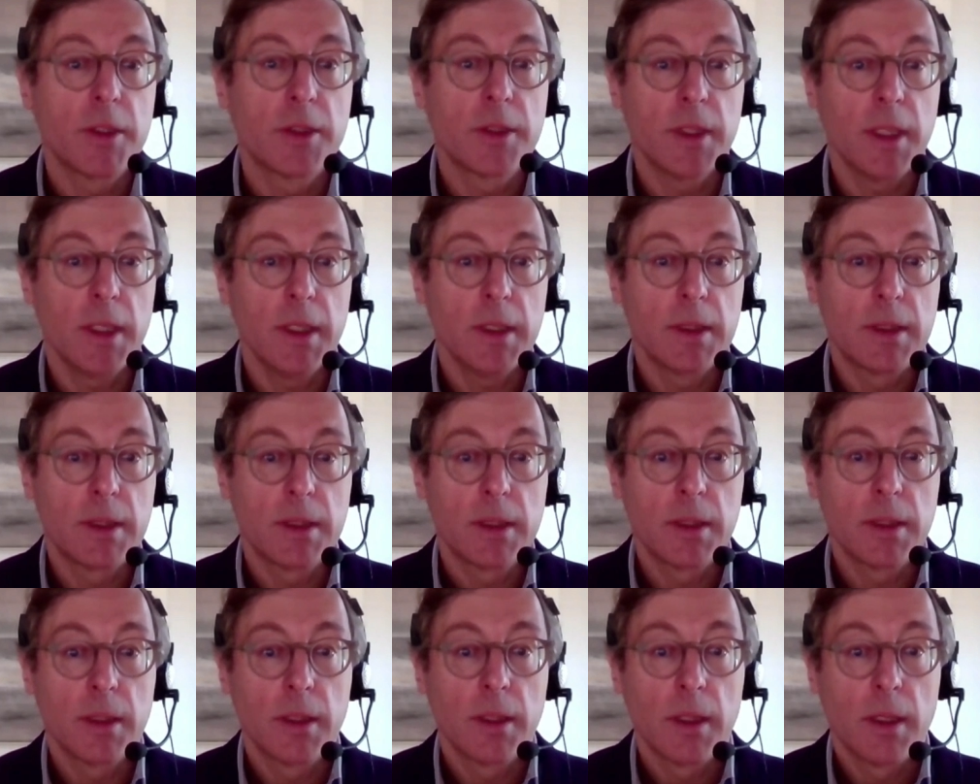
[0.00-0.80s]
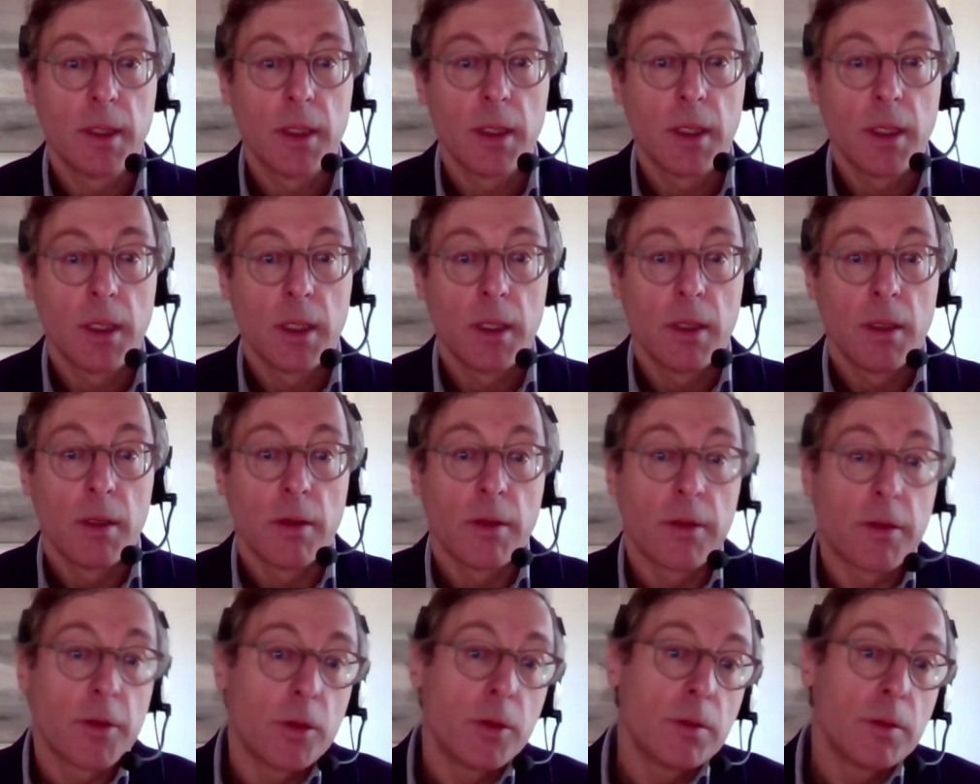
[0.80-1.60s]
states.
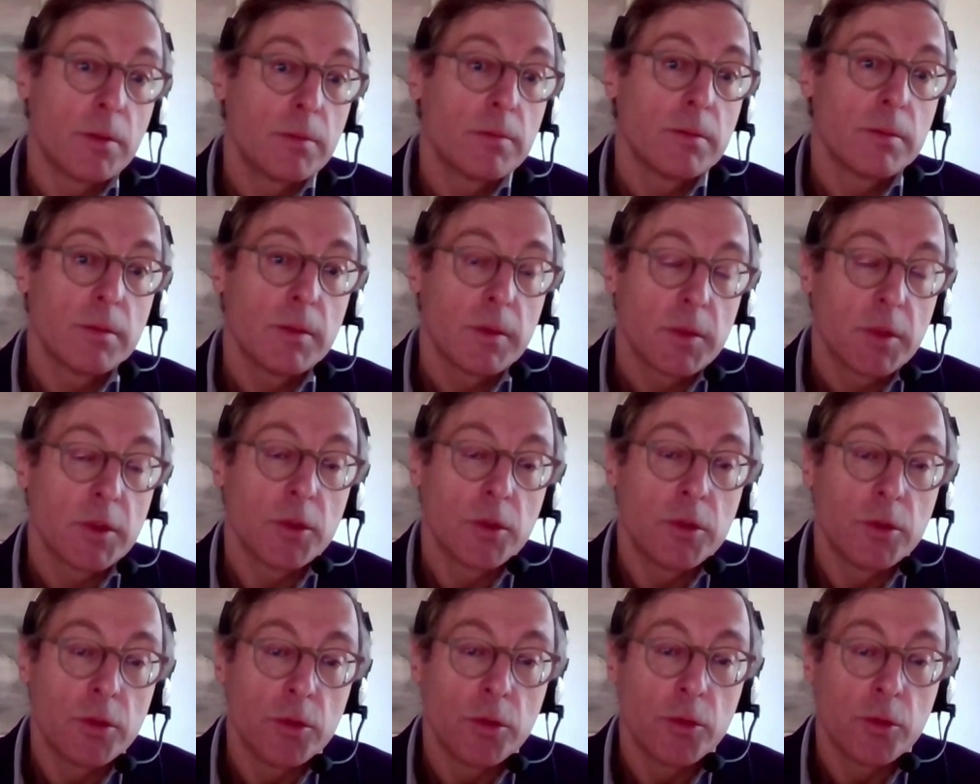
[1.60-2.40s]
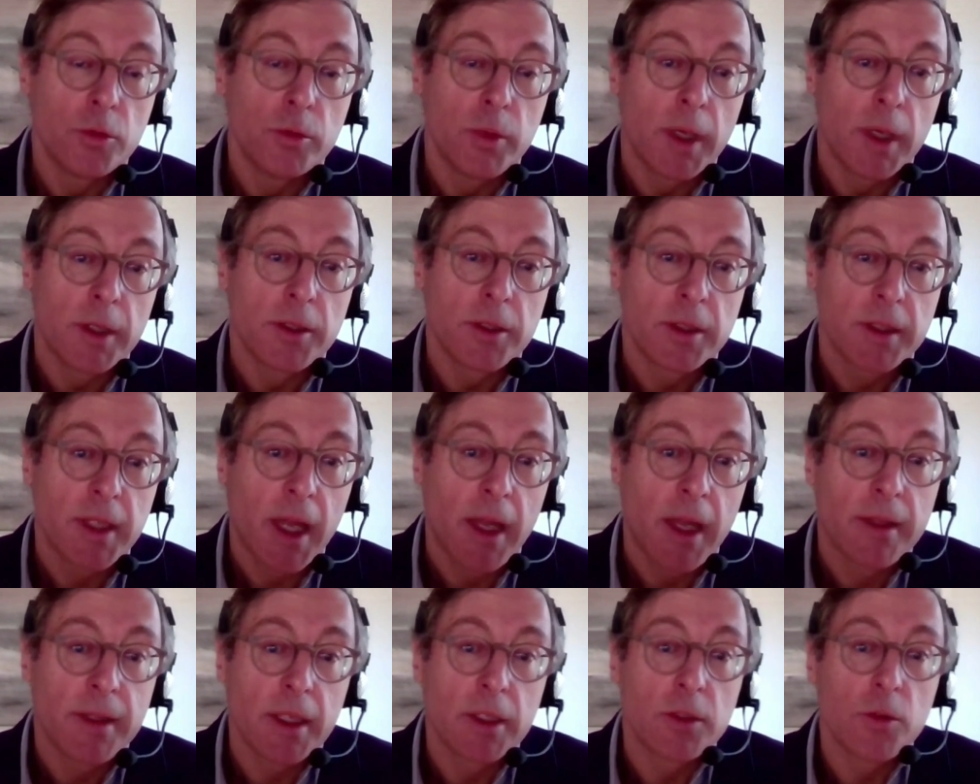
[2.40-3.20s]
So you
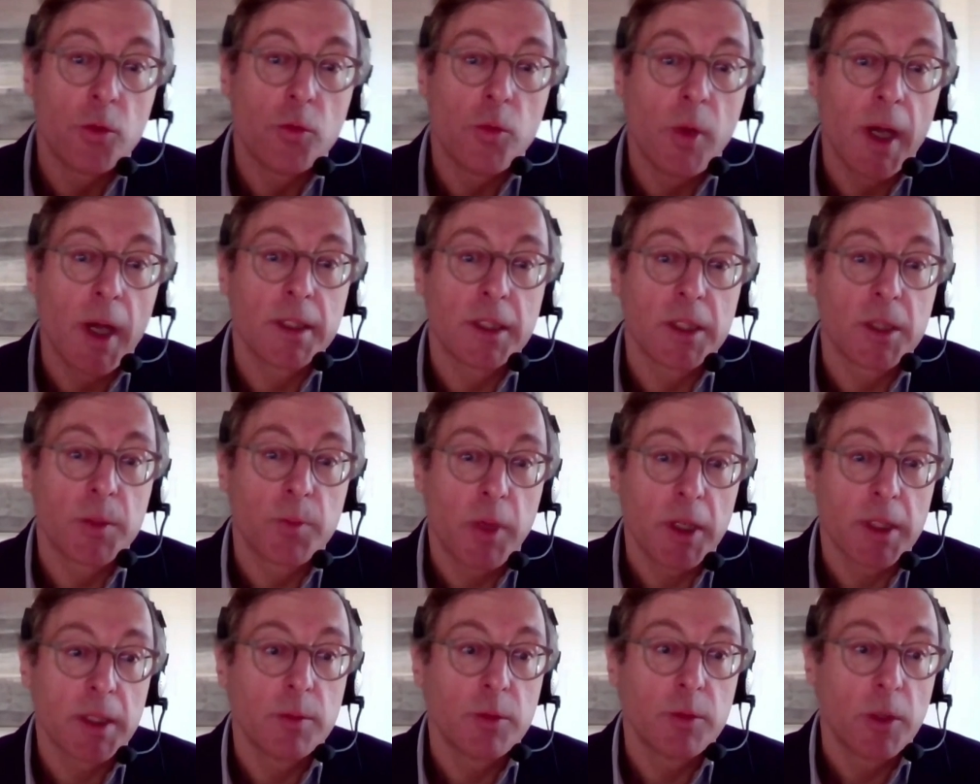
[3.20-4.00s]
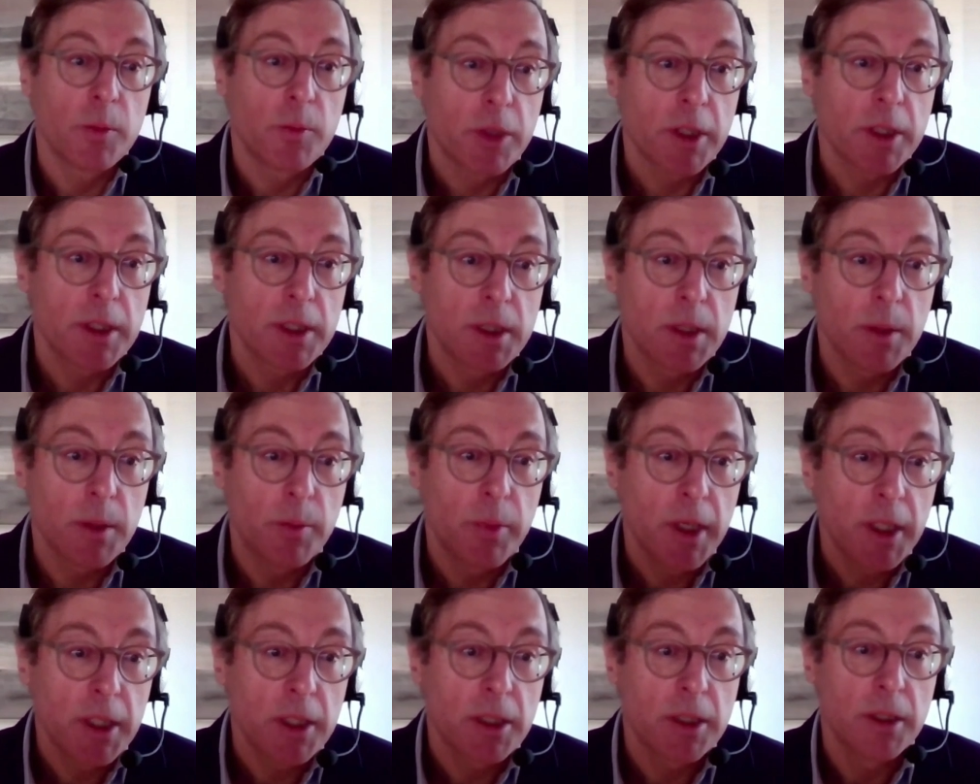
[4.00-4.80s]
understand that the widest possible
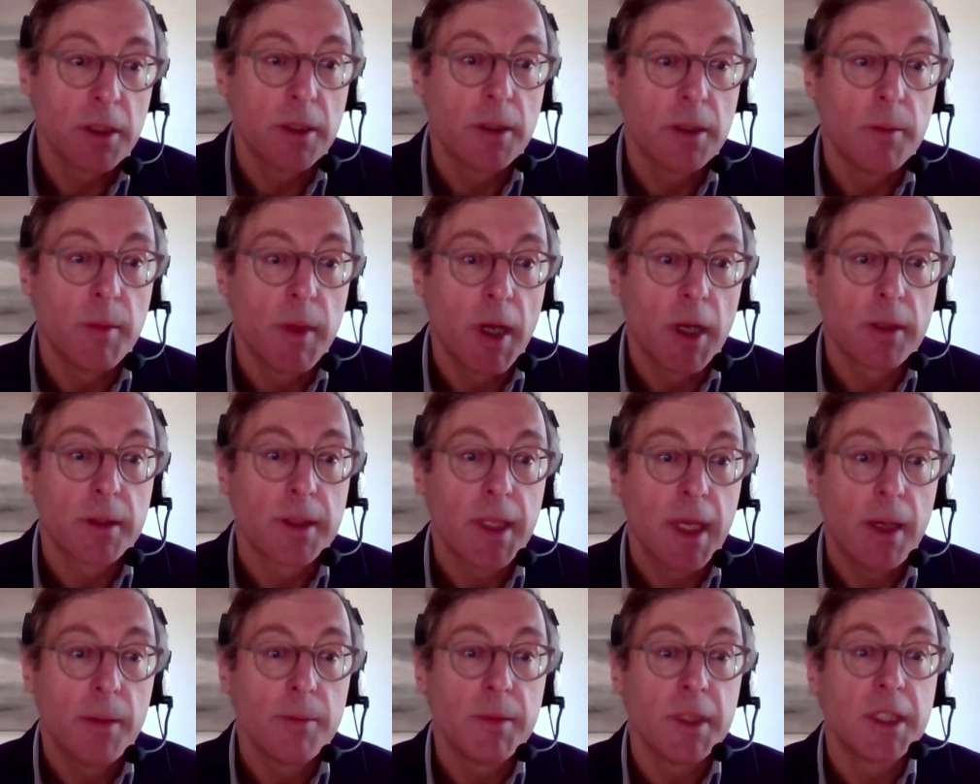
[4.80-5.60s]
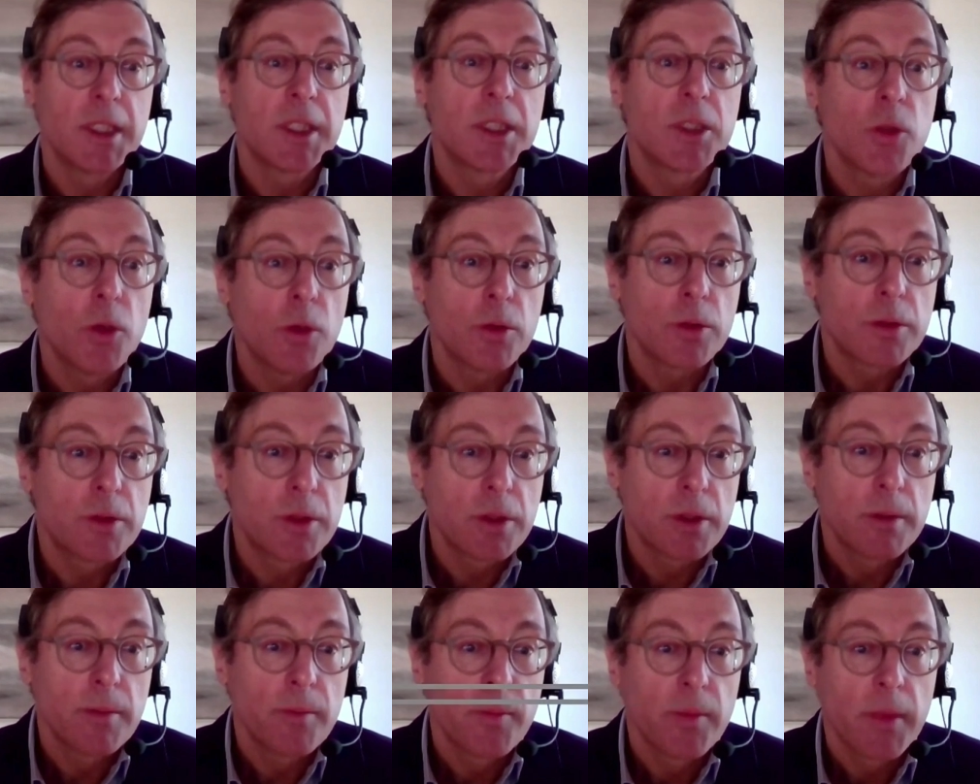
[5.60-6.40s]
participation among them is
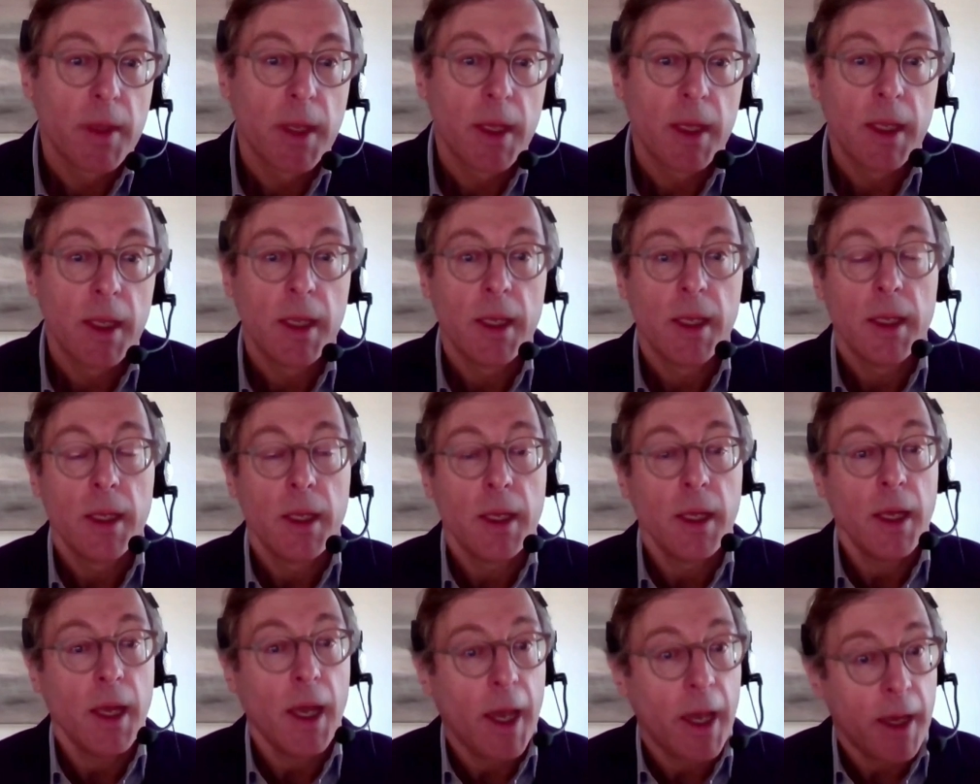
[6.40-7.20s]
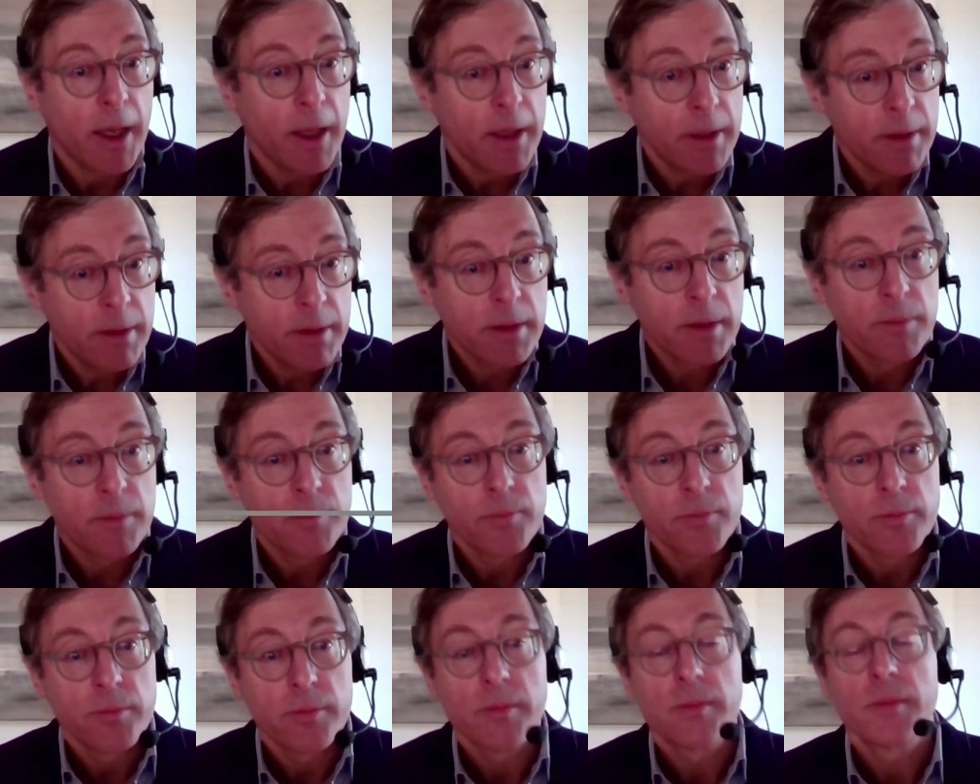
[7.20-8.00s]
sought. And
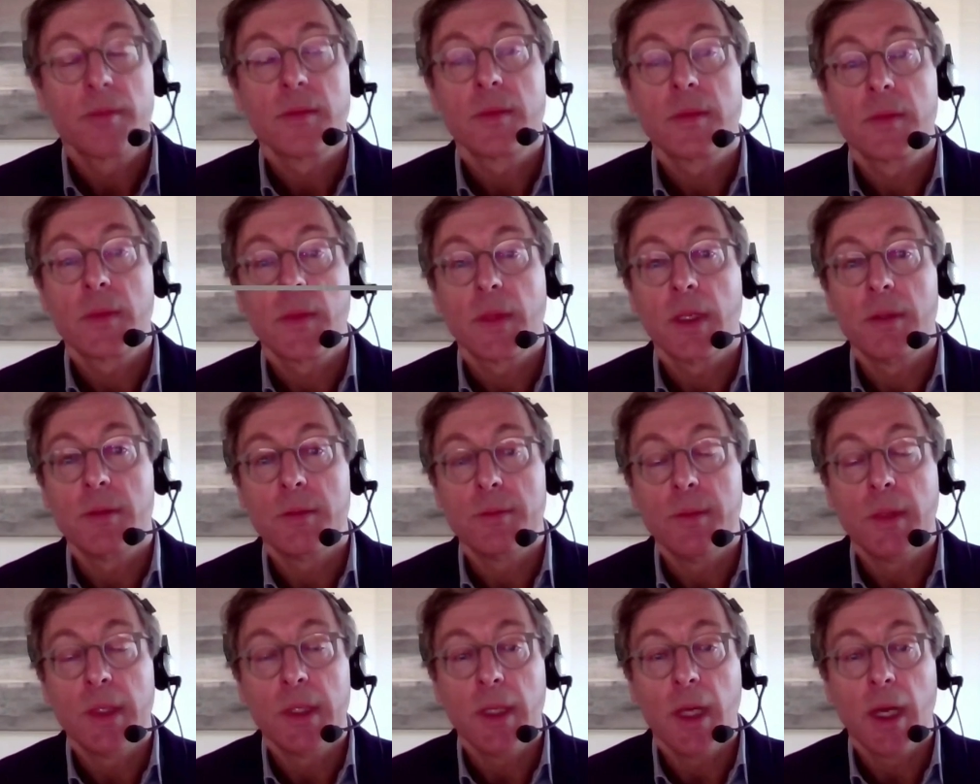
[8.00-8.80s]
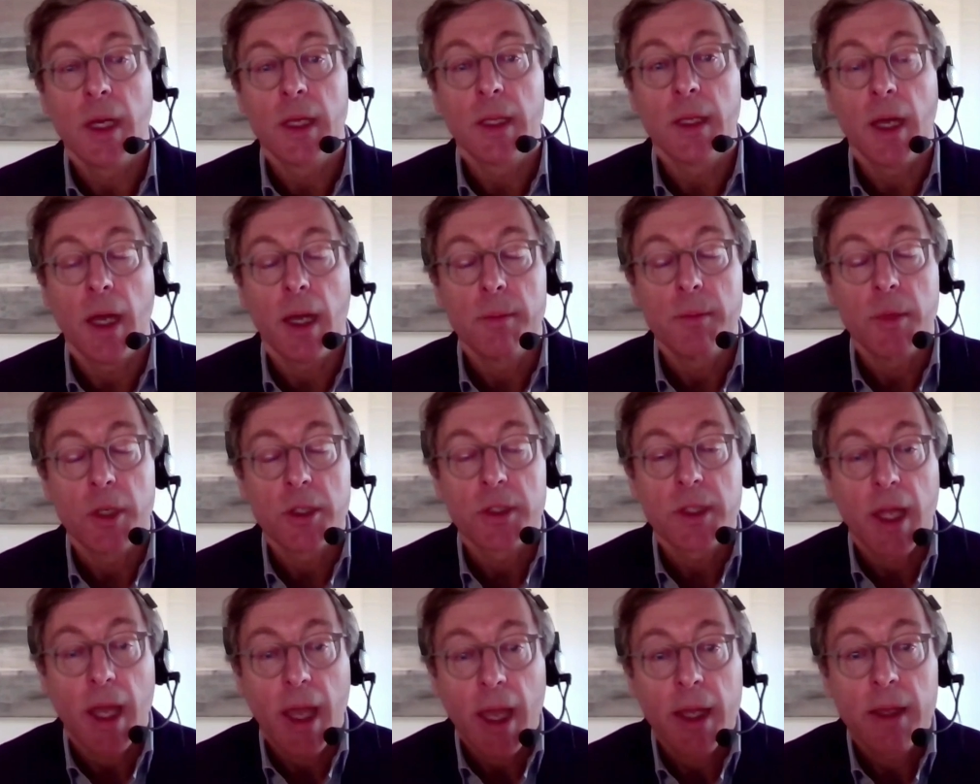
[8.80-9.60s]
I
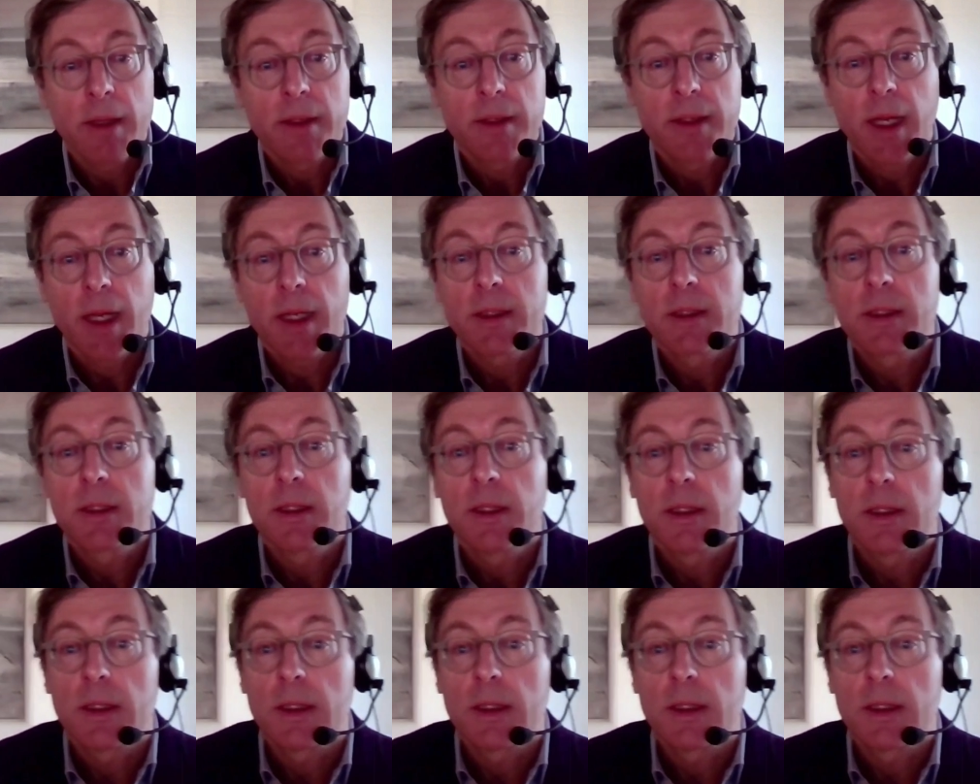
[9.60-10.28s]
must add that